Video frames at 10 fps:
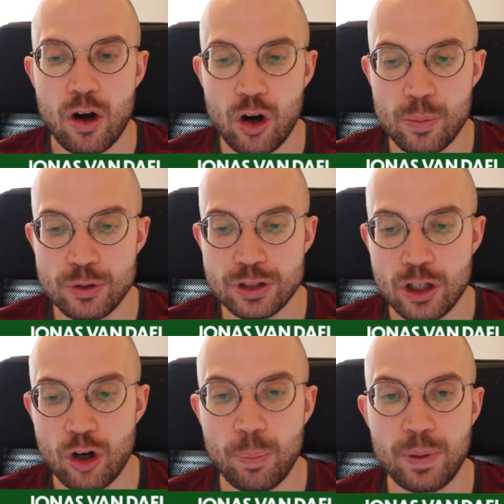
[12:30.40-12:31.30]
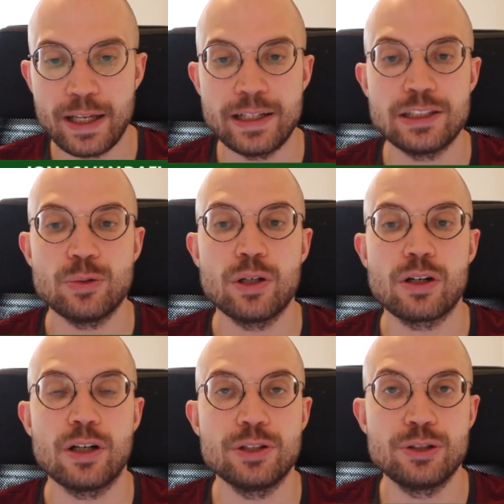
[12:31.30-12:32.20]
Almost all players will
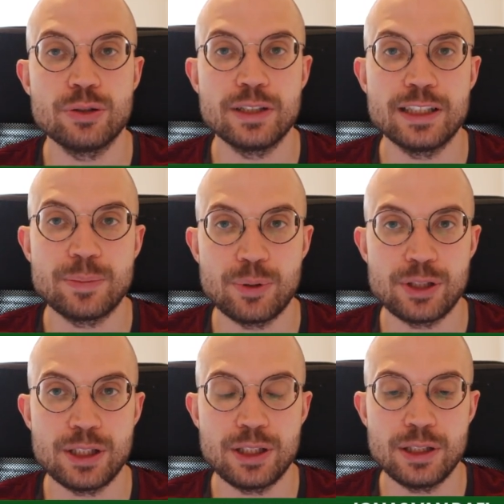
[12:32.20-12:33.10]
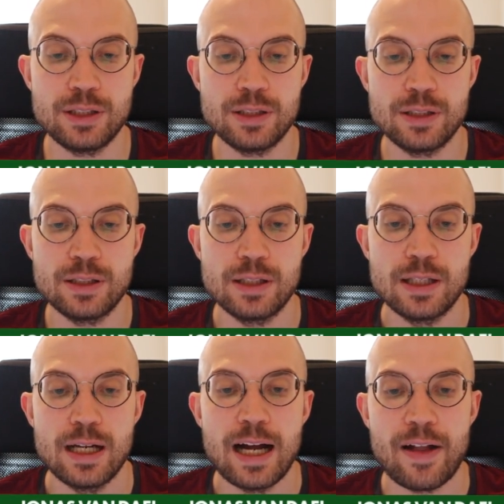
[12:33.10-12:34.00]
castle in this position,
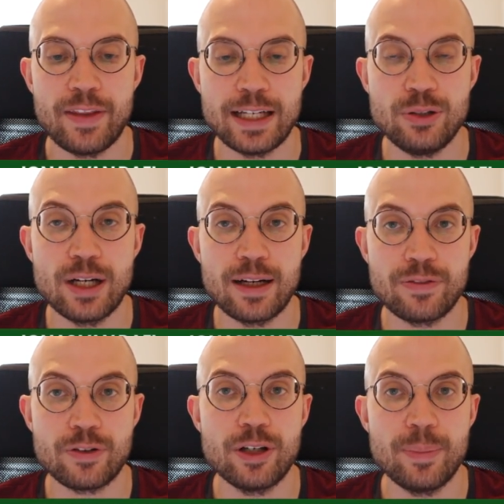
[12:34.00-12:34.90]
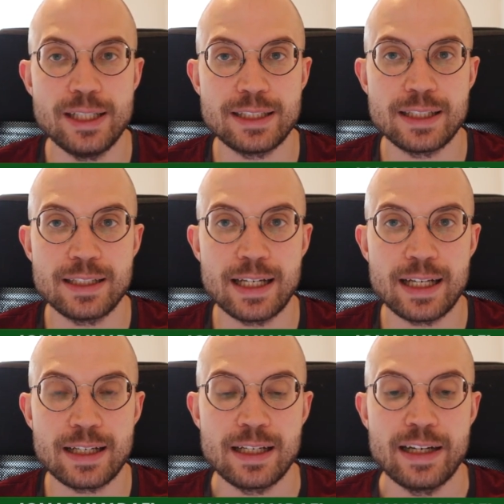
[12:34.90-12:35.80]
and then you have an amazing
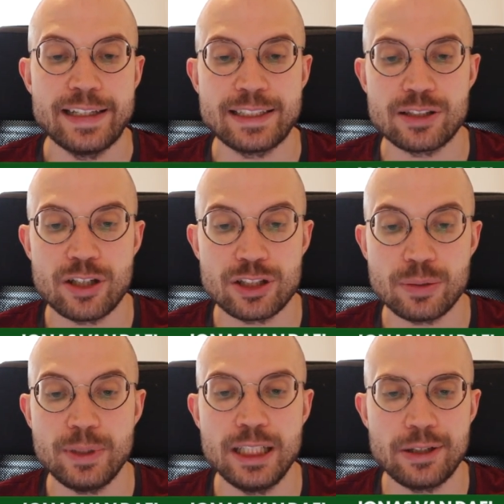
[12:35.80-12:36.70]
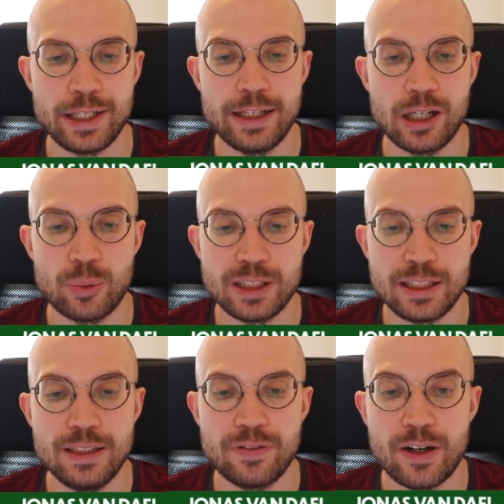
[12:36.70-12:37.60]
attack. It starts immediately here with
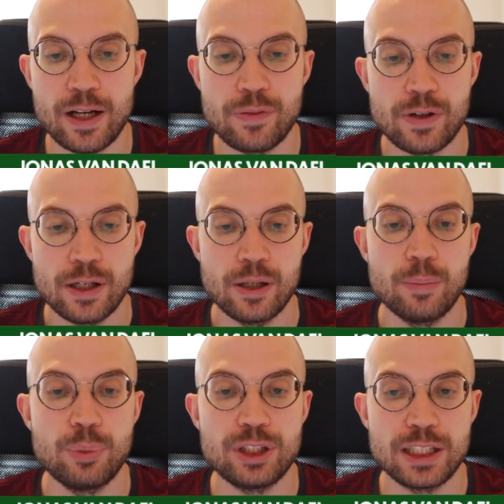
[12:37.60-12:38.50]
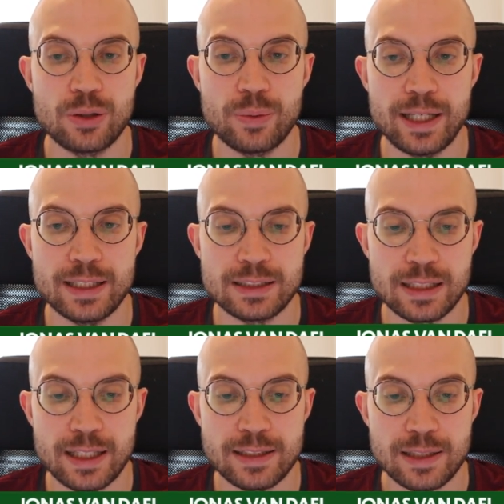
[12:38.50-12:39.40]
e5, pushing away this
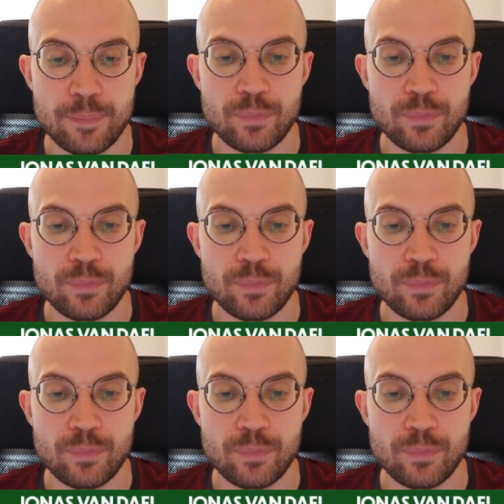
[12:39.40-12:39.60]
knight,